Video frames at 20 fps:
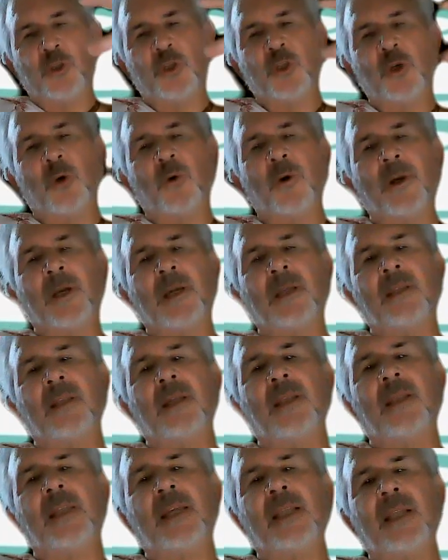join
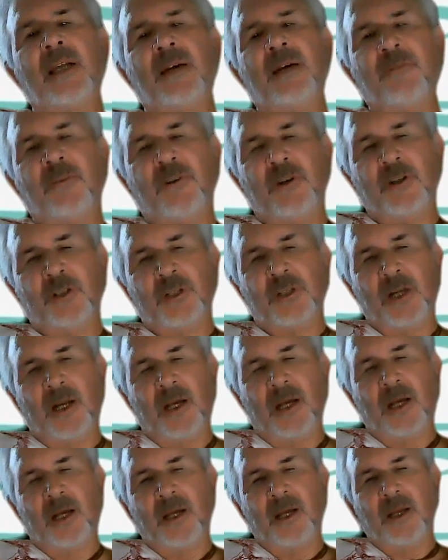the Leela of
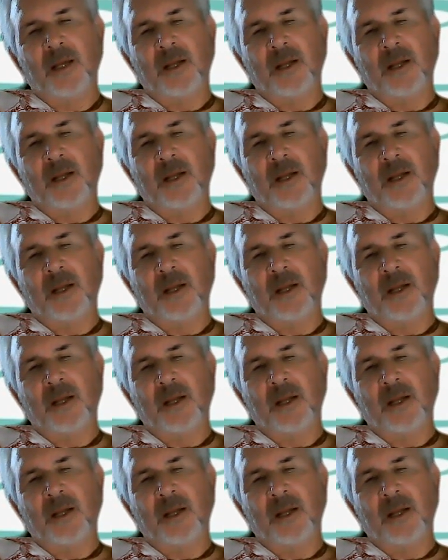Krishna.